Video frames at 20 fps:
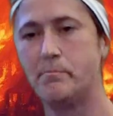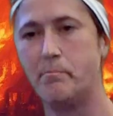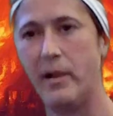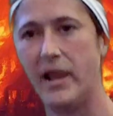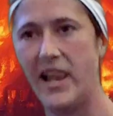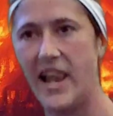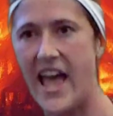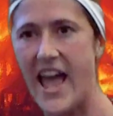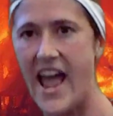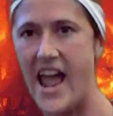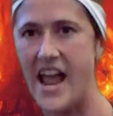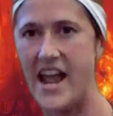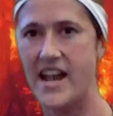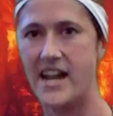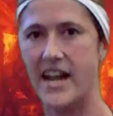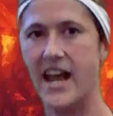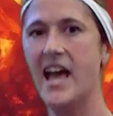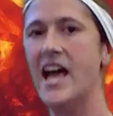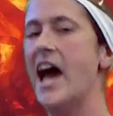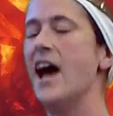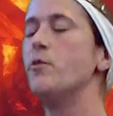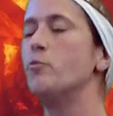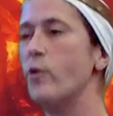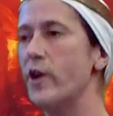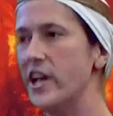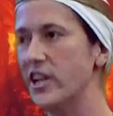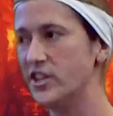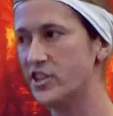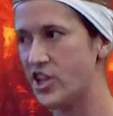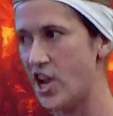blade and
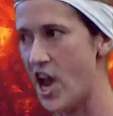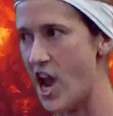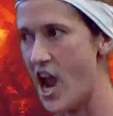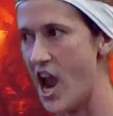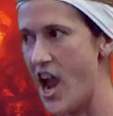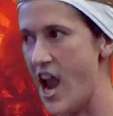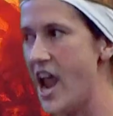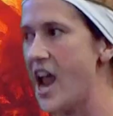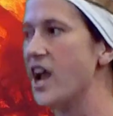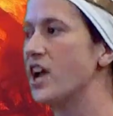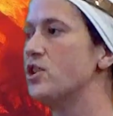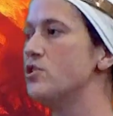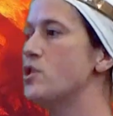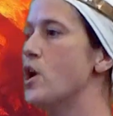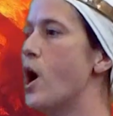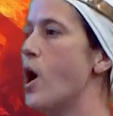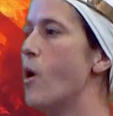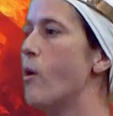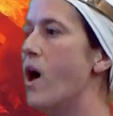will take no